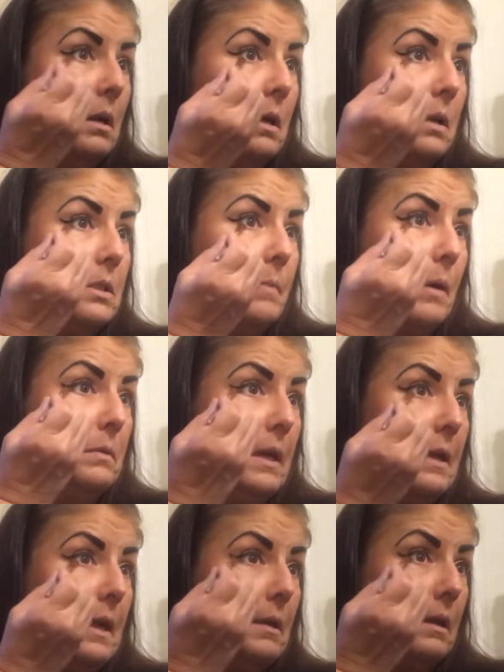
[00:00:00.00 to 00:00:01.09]
smoke that
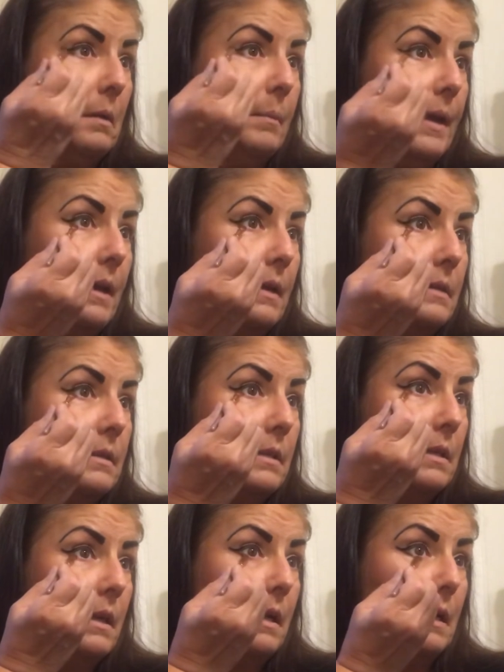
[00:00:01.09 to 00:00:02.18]
out a little bit.
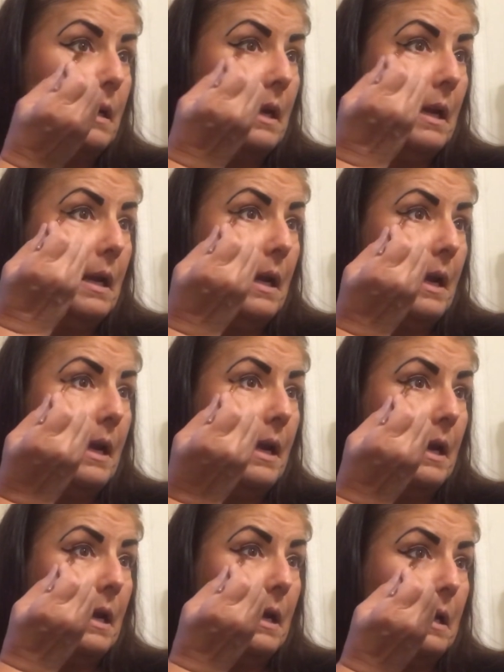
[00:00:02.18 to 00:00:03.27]

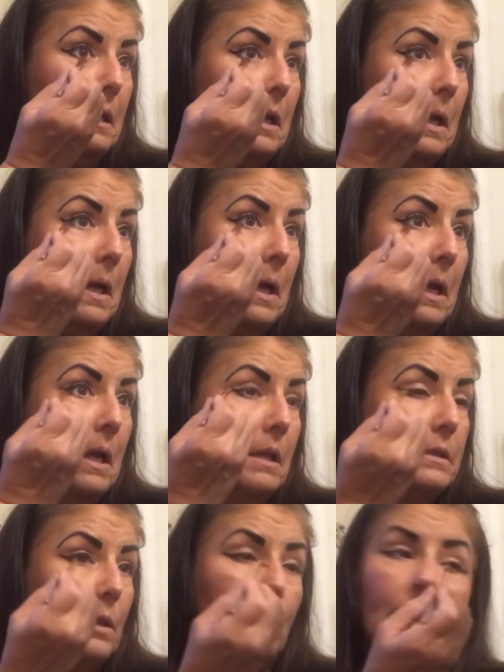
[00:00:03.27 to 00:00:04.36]
And
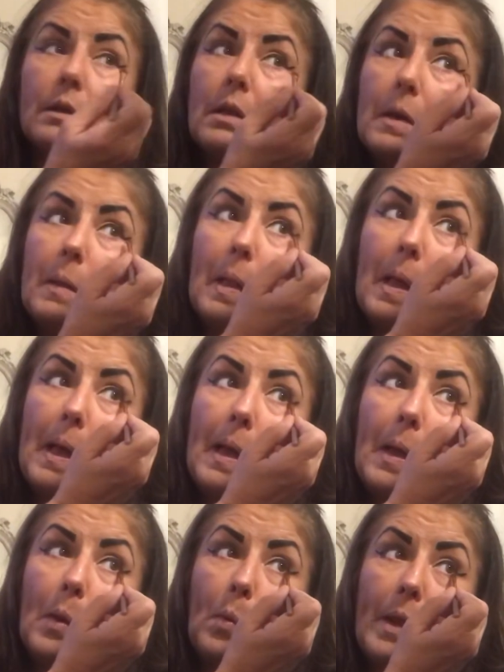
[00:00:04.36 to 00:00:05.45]
so it'll look
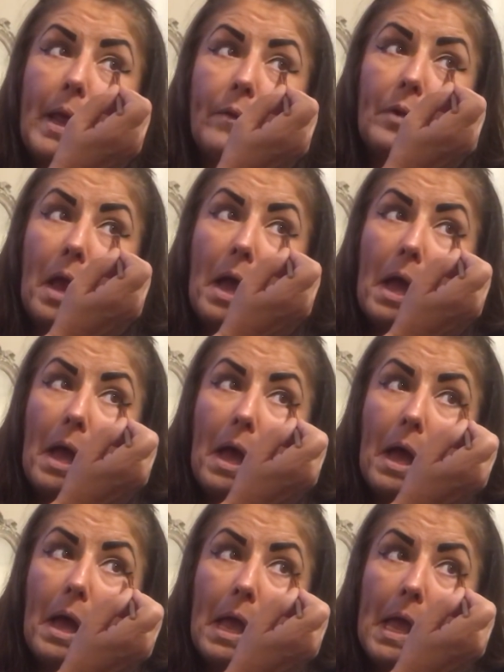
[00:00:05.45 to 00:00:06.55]
like we have an
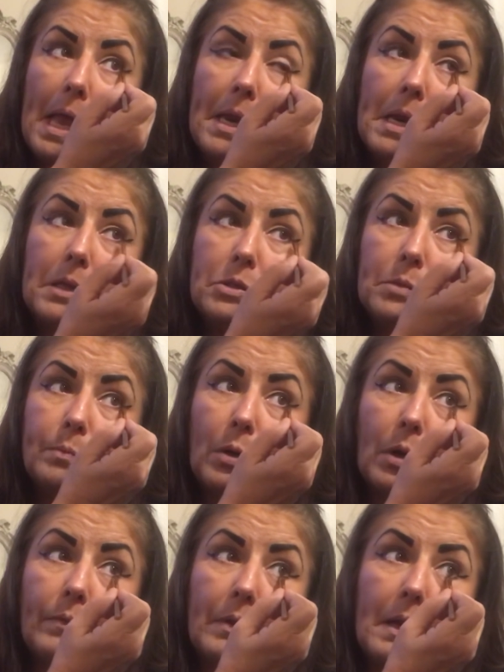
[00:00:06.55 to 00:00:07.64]
eye and not just
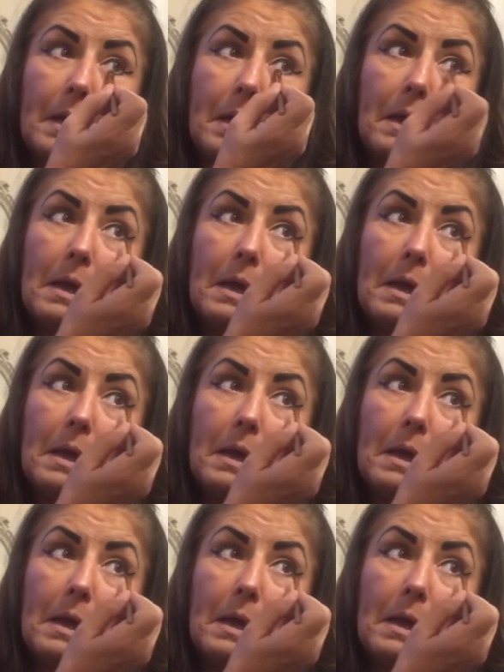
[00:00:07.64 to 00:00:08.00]
part of an eye.